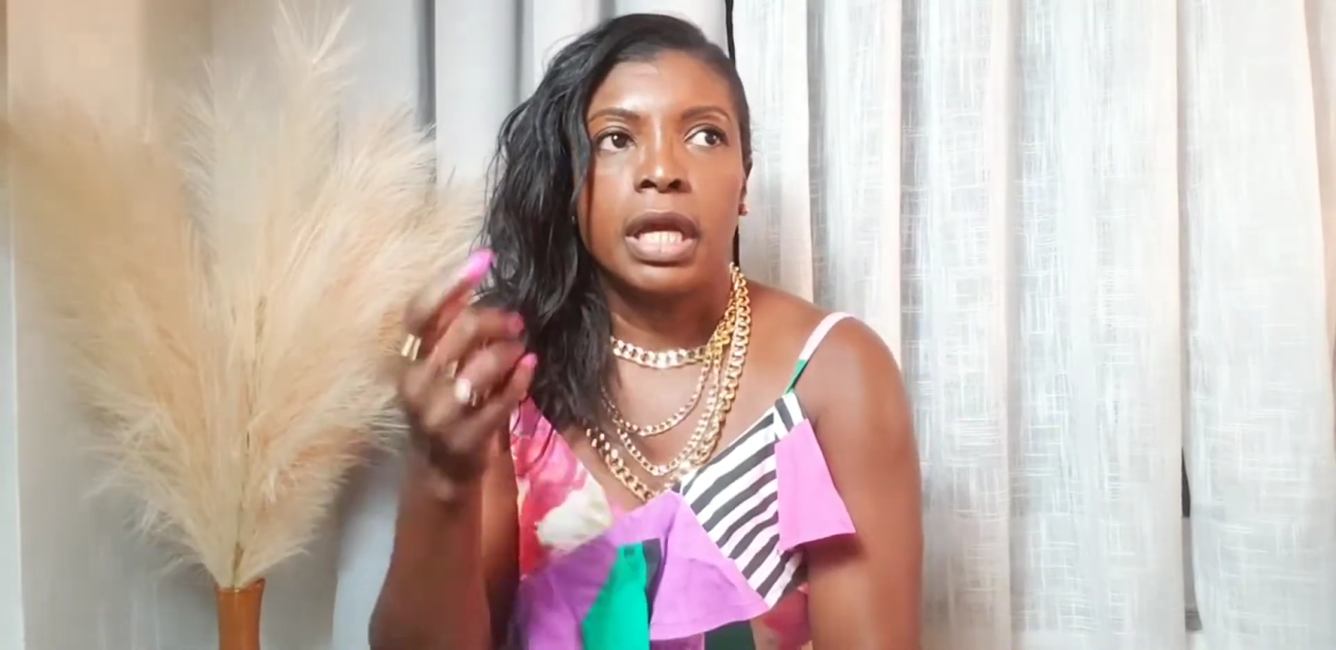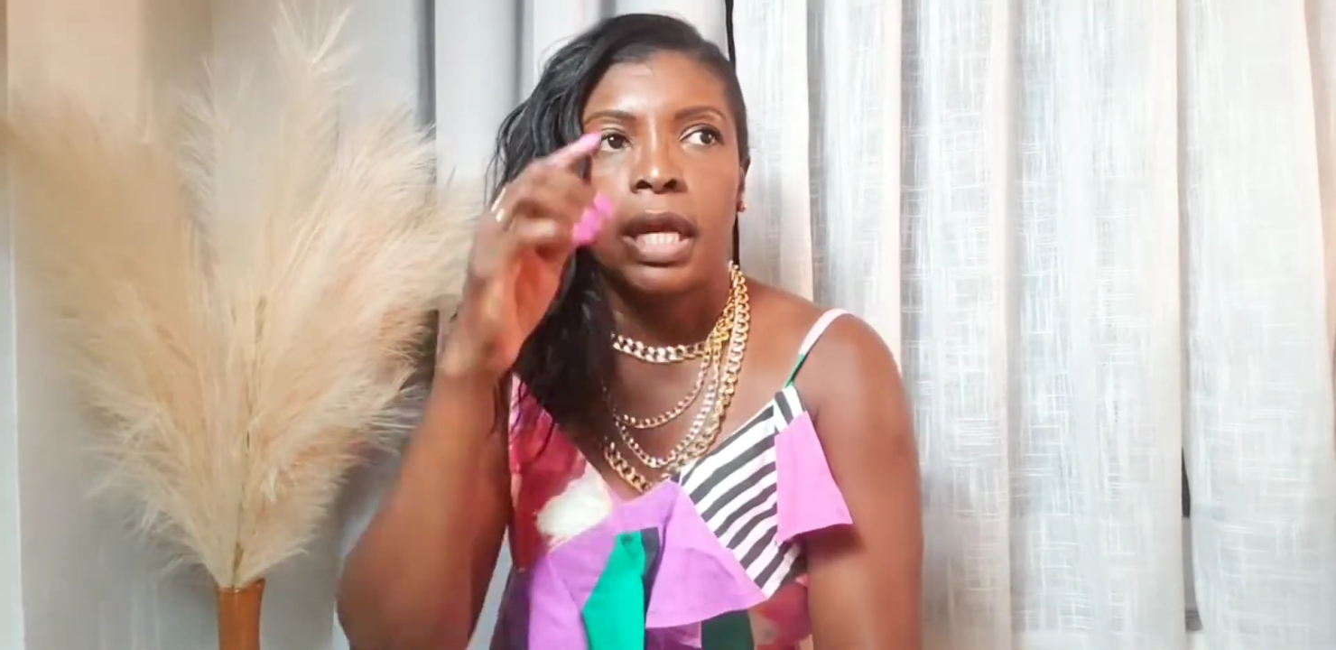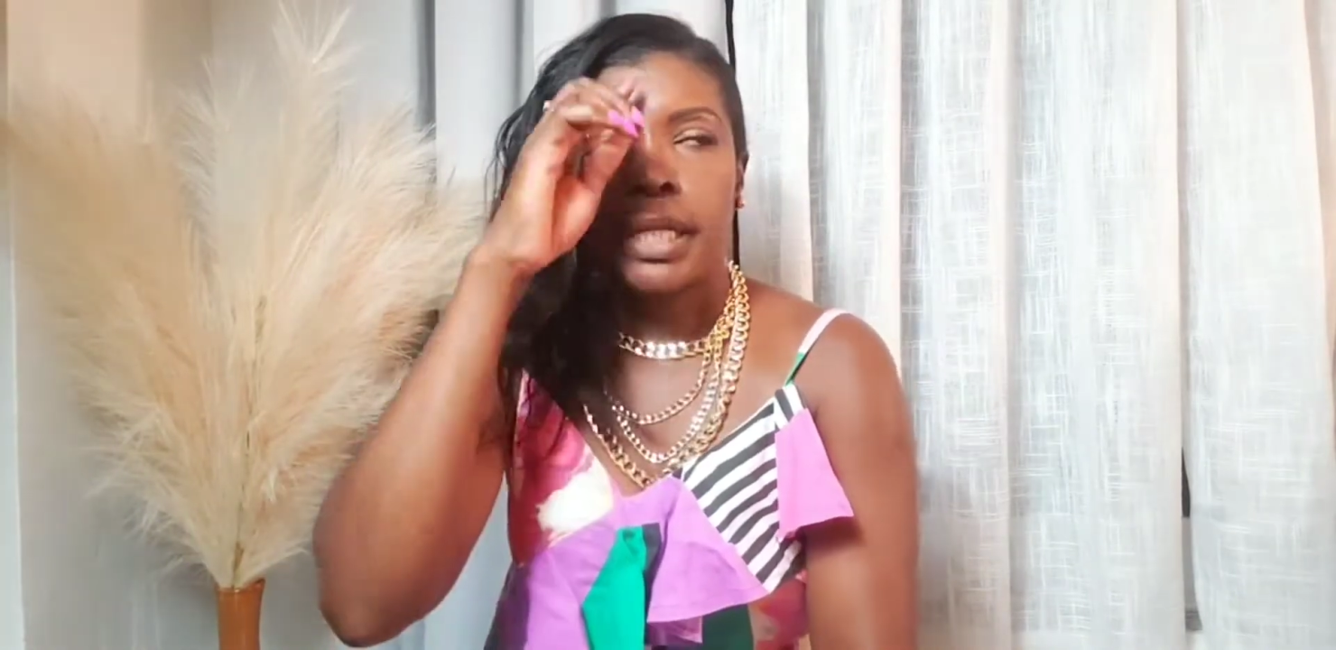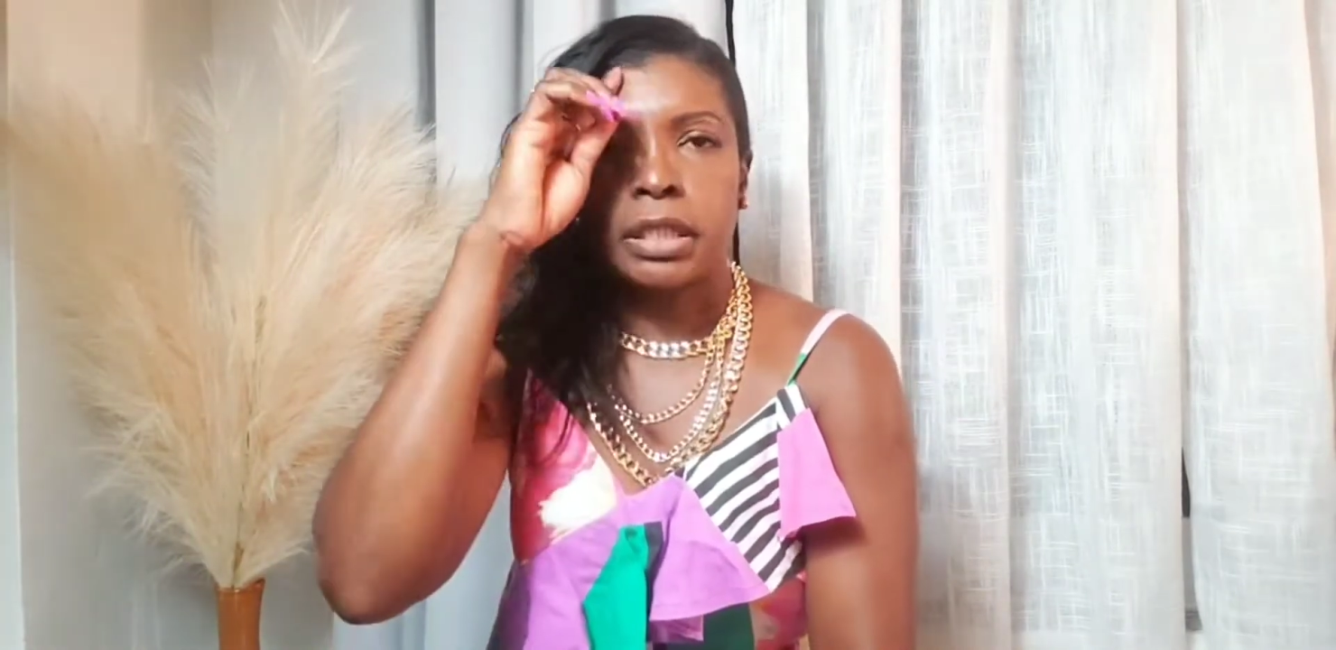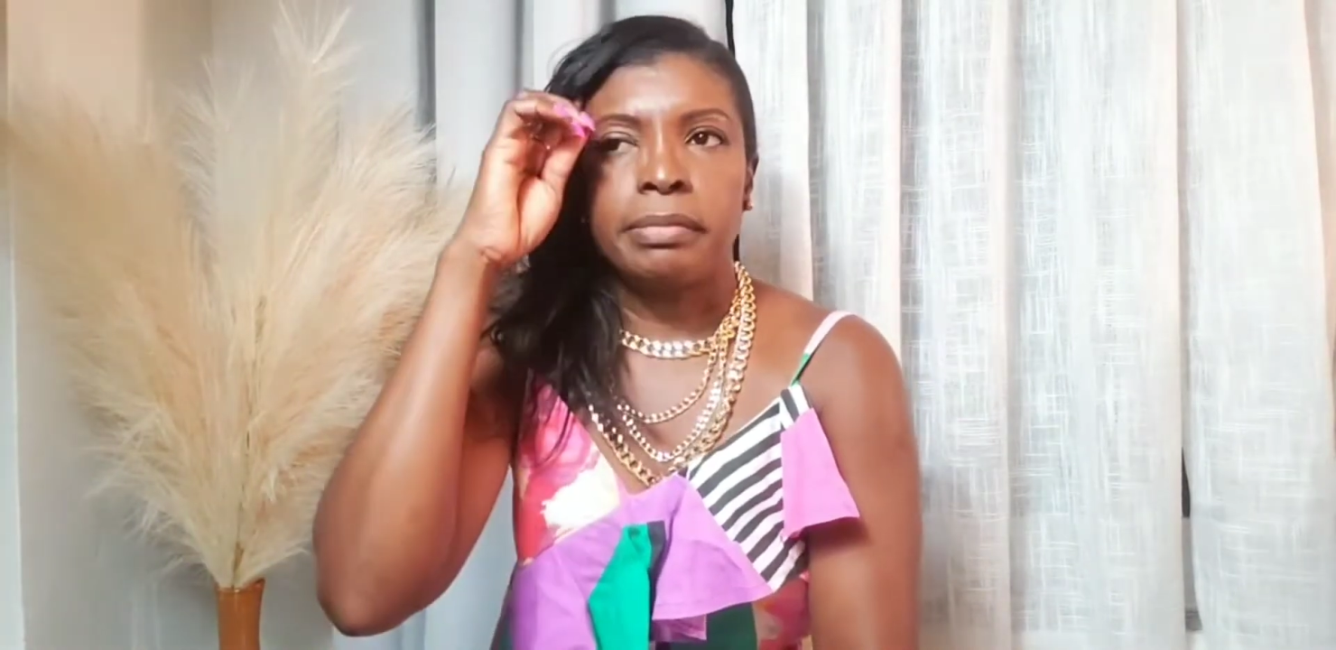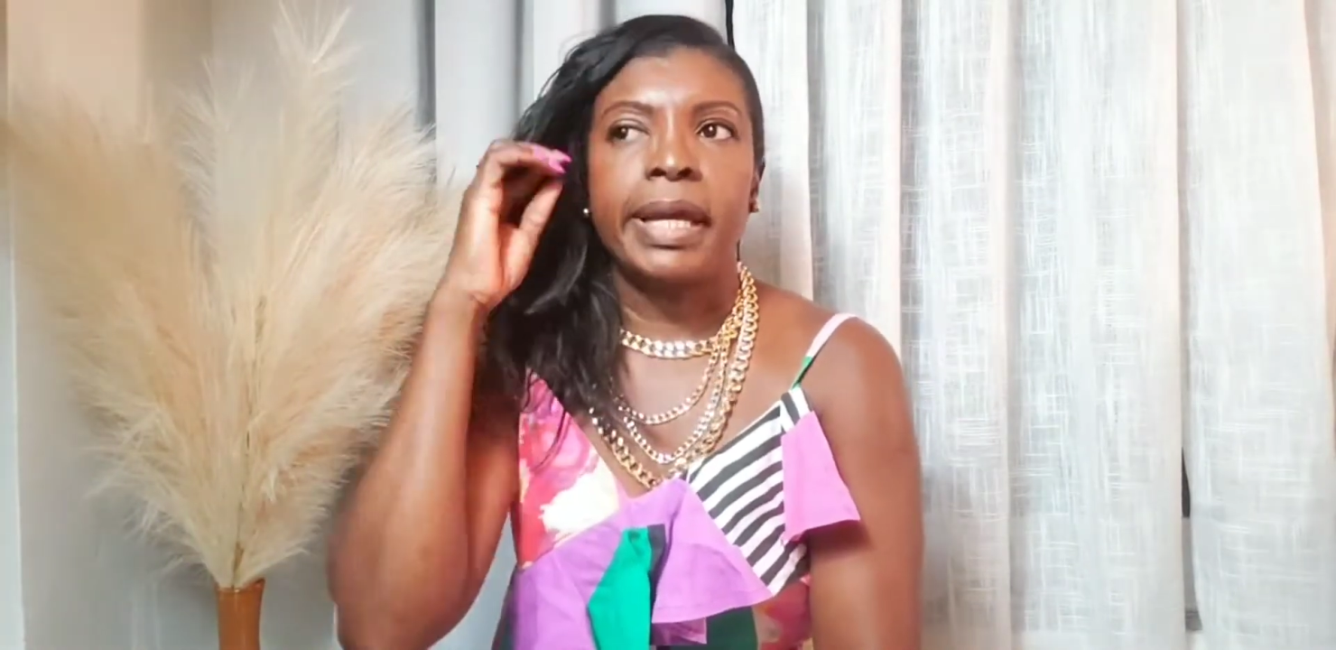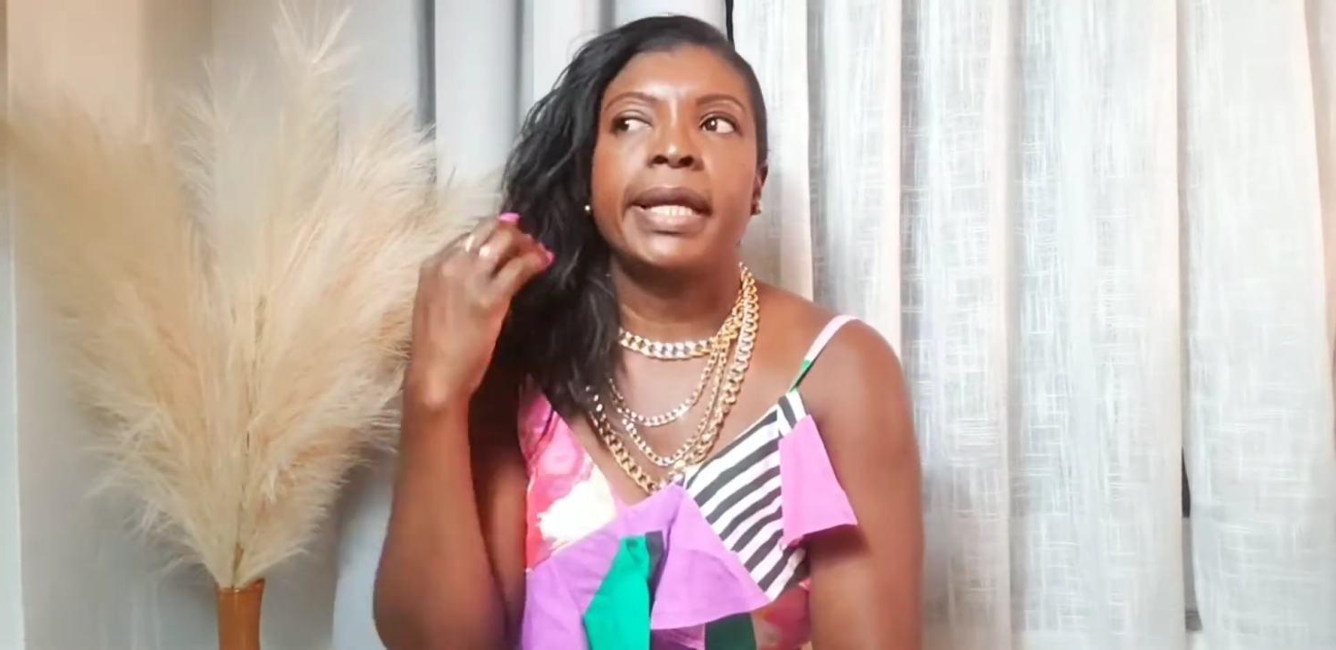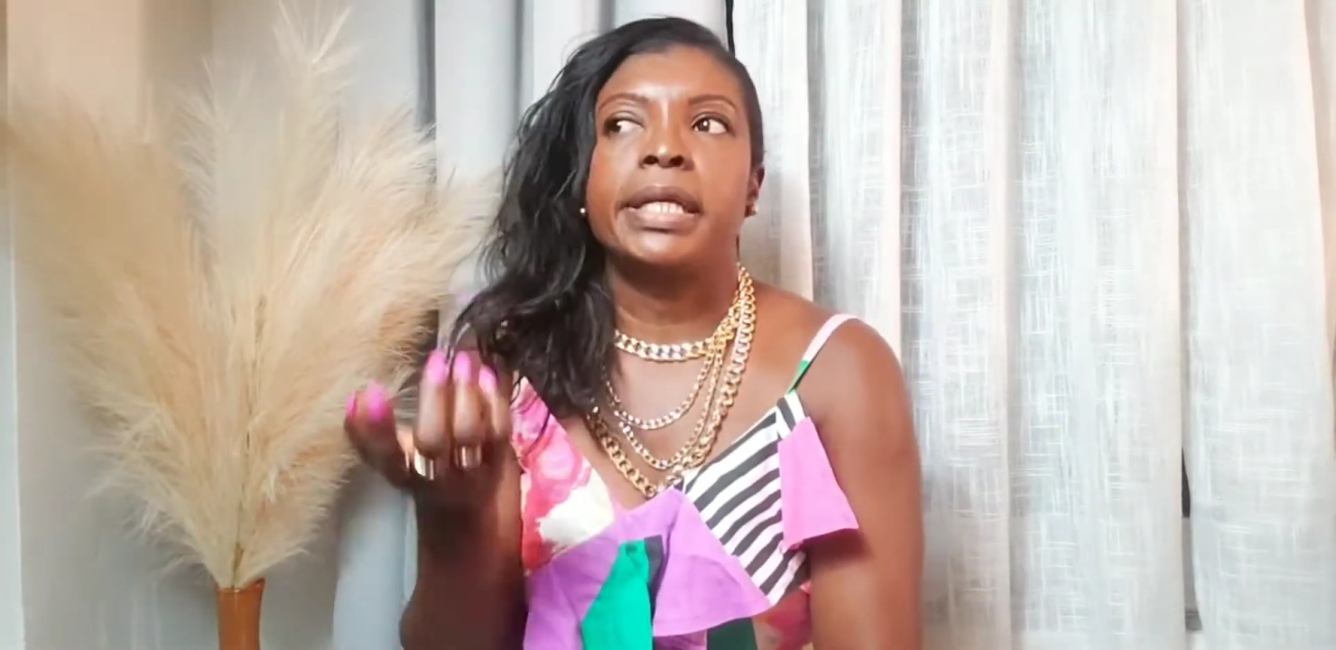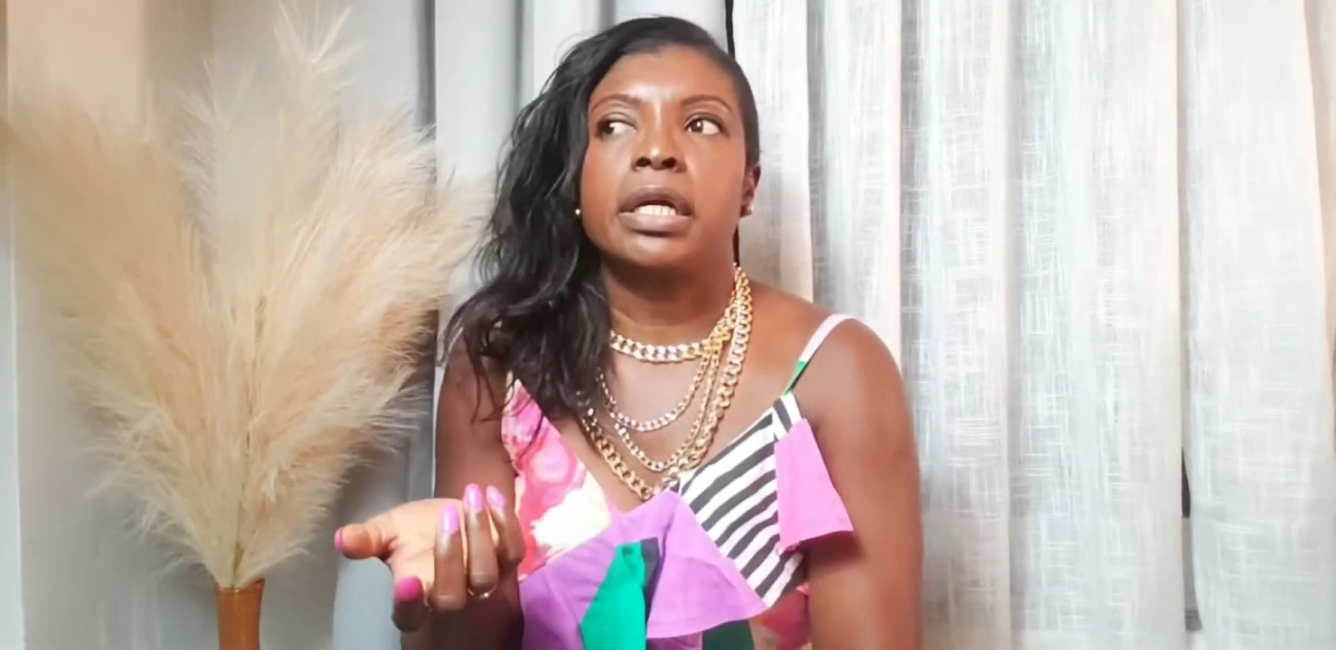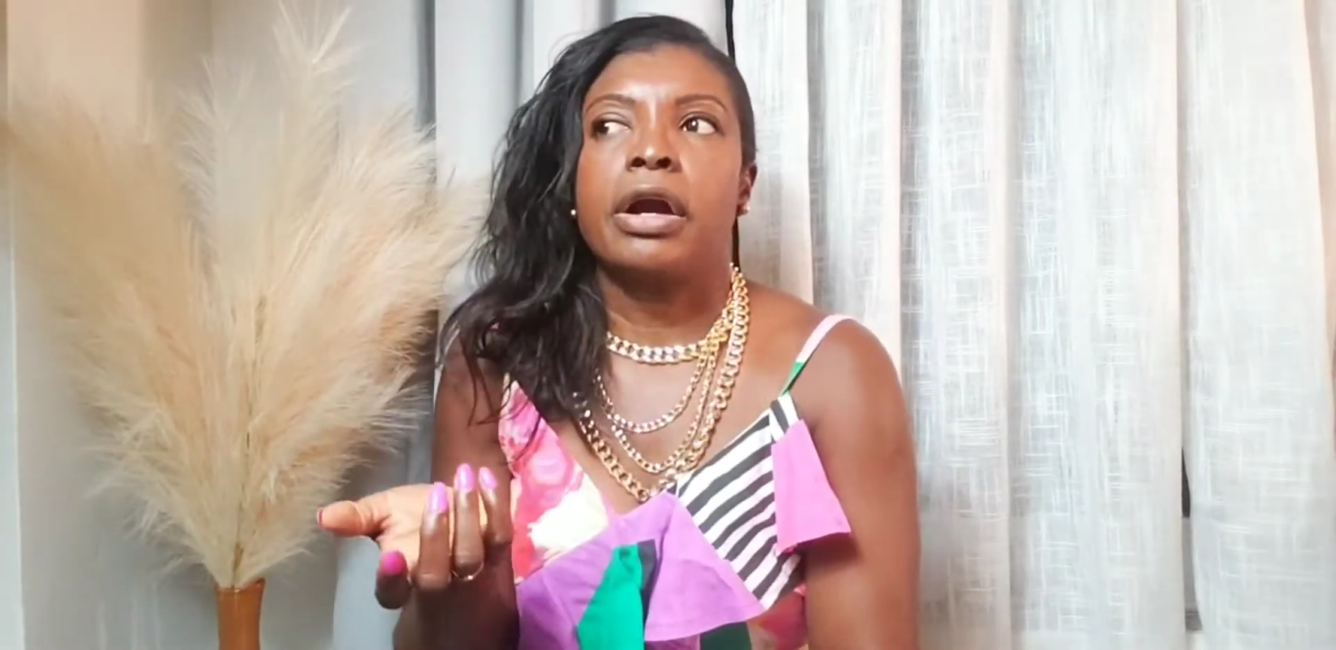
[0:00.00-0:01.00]
It's on my
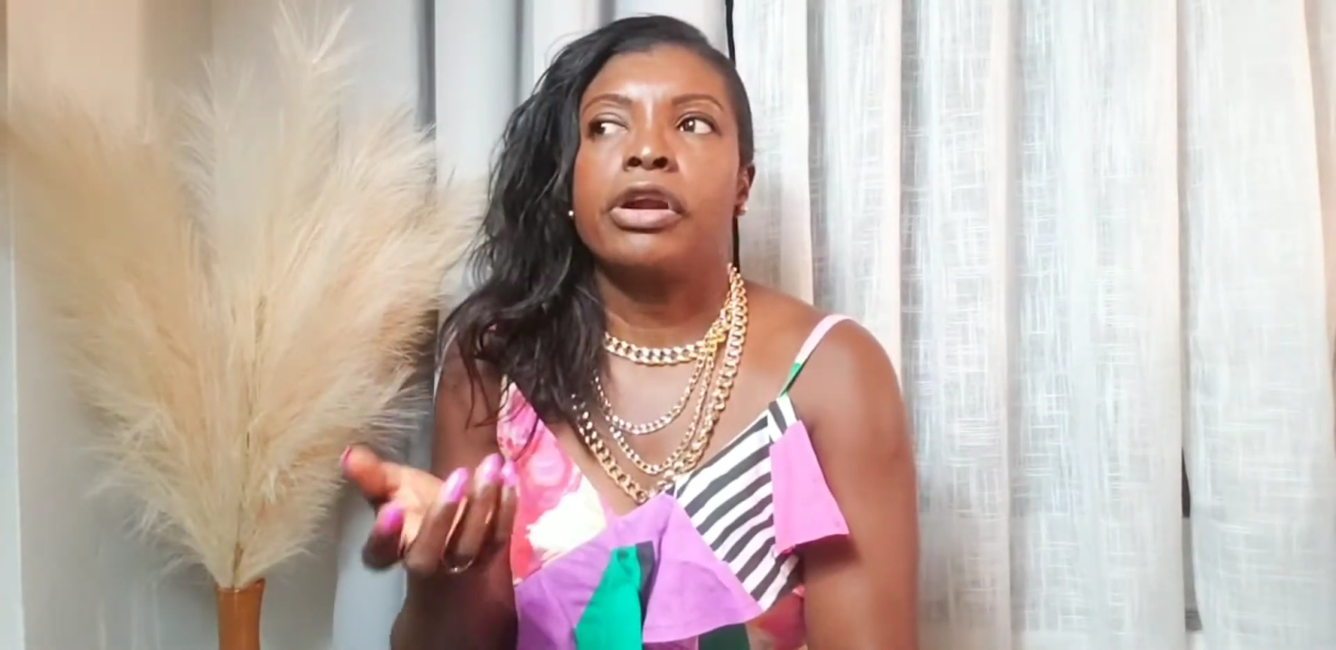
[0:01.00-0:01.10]
alien card,